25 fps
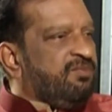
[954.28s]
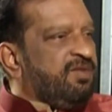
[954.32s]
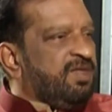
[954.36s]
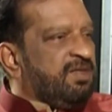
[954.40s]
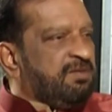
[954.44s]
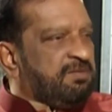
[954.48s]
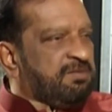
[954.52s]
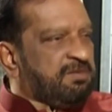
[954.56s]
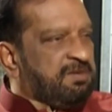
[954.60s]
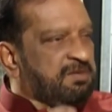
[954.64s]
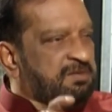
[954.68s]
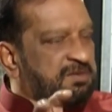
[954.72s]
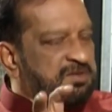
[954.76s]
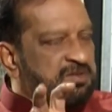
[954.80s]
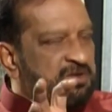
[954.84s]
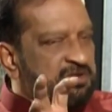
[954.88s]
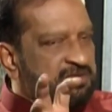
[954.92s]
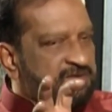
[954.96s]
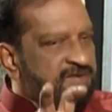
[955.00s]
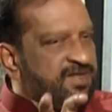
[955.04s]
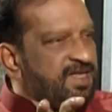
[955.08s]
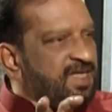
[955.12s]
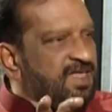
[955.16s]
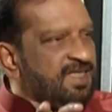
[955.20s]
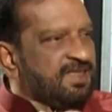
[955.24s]

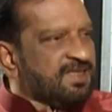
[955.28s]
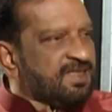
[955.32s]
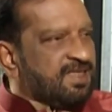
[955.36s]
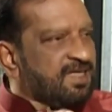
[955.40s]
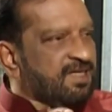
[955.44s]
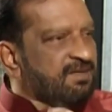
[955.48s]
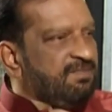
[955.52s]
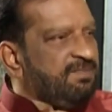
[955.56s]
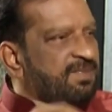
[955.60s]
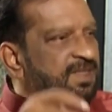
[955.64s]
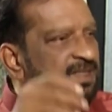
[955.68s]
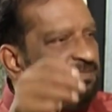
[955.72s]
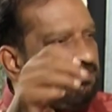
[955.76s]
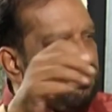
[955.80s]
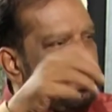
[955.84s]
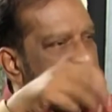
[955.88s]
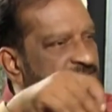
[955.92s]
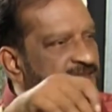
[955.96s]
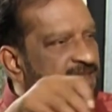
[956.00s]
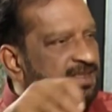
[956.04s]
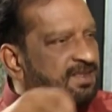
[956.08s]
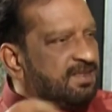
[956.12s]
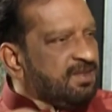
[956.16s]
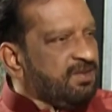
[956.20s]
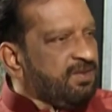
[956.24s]
Not really scribbling, but
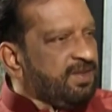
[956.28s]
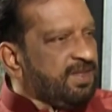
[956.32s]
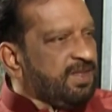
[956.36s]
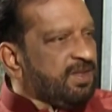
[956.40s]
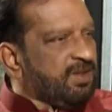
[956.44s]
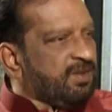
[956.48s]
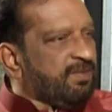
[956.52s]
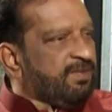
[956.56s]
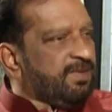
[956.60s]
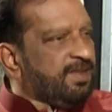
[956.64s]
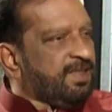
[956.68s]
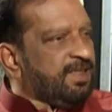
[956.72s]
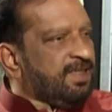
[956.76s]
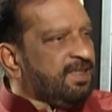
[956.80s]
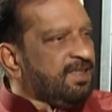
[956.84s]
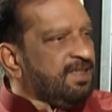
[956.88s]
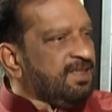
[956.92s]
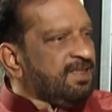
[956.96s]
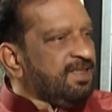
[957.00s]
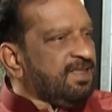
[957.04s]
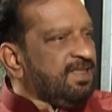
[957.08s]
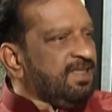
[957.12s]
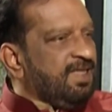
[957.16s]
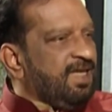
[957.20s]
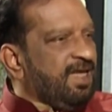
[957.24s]
just going over
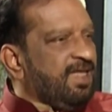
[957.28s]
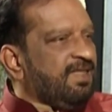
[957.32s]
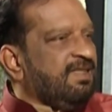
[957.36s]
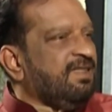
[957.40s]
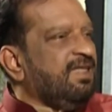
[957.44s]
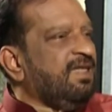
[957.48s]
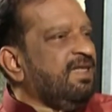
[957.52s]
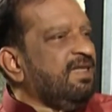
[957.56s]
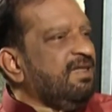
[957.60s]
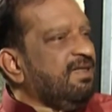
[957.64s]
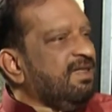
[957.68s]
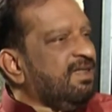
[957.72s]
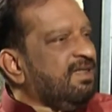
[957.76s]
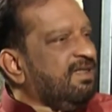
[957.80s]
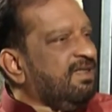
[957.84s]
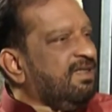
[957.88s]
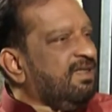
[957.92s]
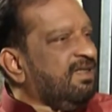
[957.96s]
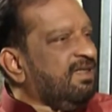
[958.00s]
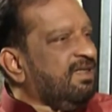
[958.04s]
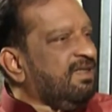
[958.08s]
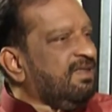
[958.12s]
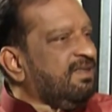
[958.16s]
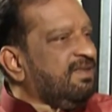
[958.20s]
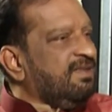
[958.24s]
this, and then
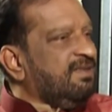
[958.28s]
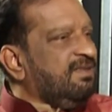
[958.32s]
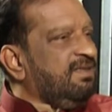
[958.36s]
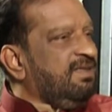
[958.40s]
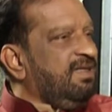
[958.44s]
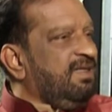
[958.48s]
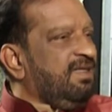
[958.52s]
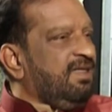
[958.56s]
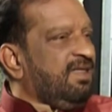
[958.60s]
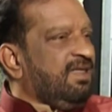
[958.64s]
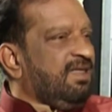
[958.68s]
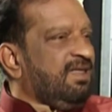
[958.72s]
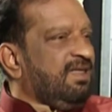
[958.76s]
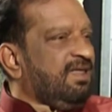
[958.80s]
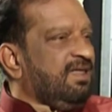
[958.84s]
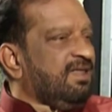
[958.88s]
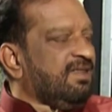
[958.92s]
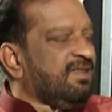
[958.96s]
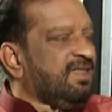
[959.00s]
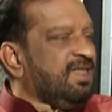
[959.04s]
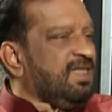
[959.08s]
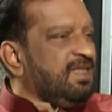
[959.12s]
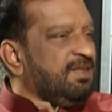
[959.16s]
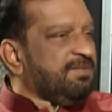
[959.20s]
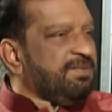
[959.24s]

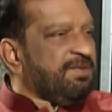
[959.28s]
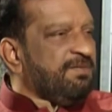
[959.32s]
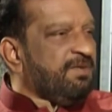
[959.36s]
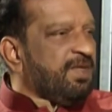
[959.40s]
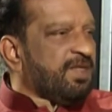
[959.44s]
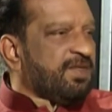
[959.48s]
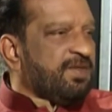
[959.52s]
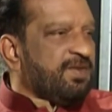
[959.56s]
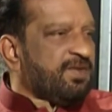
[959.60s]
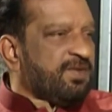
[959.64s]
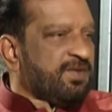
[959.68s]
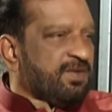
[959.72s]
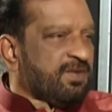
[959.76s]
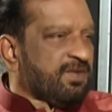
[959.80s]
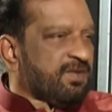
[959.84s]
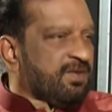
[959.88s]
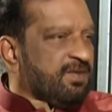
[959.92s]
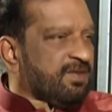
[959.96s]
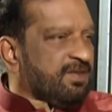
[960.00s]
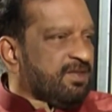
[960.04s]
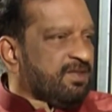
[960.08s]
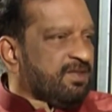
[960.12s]
it tells me what to draw.